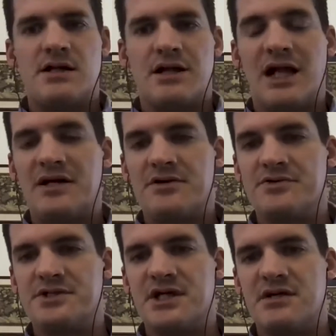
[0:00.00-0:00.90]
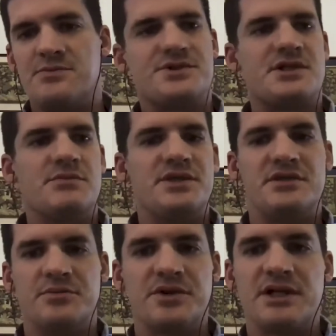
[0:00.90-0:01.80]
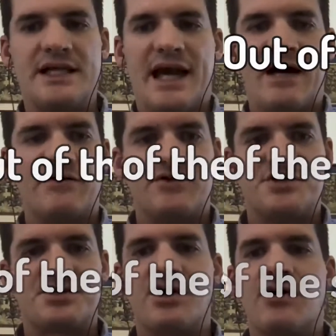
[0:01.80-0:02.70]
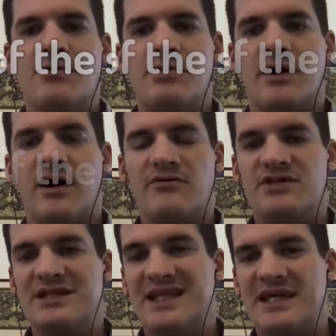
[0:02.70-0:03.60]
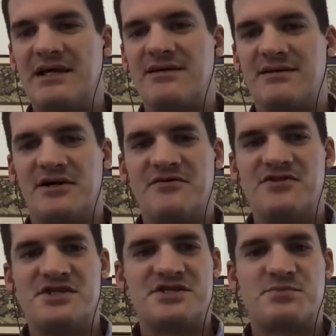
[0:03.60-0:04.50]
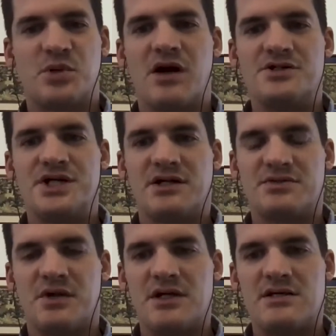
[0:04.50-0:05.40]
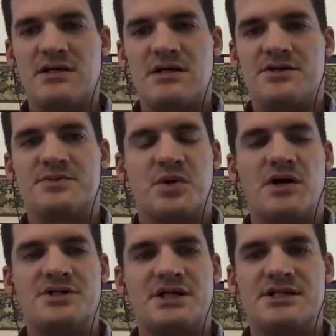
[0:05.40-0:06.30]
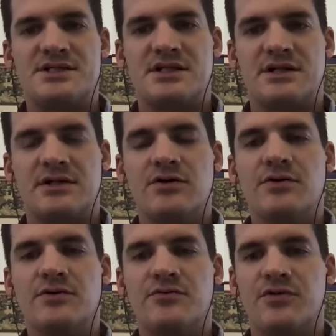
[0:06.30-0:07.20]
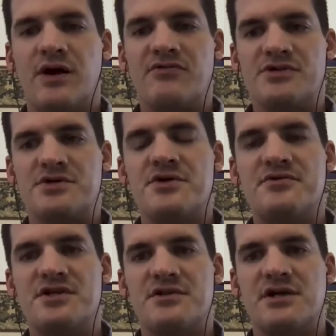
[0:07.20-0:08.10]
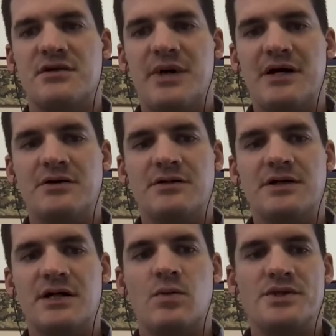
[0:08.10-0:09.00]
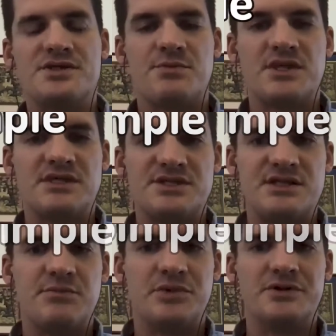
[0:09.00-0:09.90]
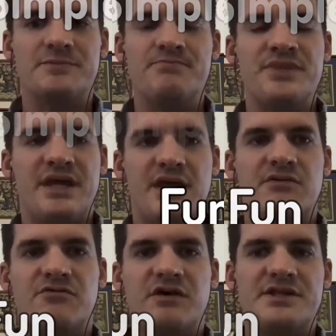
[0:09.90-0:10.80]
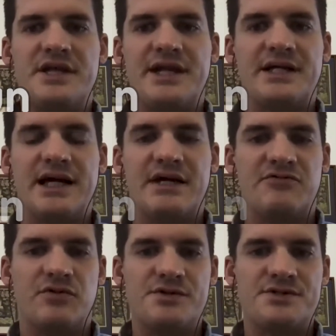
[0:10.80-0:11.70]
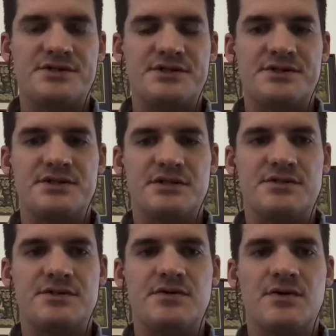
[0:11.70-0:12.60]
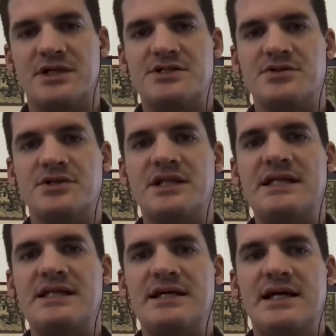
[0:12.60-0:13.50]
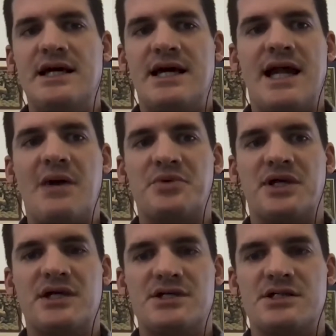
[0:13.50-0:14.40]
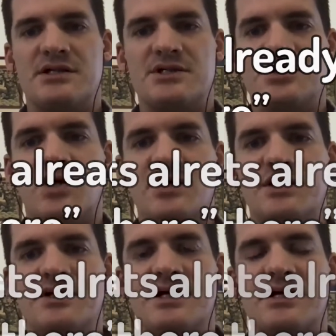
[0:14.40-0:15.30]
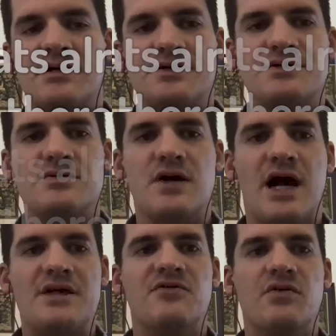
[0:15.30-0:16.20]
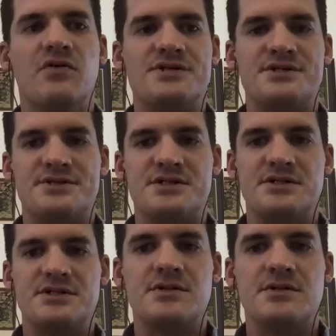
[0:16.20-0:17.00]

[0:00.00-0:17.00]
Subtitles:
A lot of those games can be completely out of the scope of the length of this project, right? This project isn't going to go forever, so you have to think about, okay, what's something simple and fun that I can add a voice assistant to? Because you'll need an application that's already there to add the voice assistant to.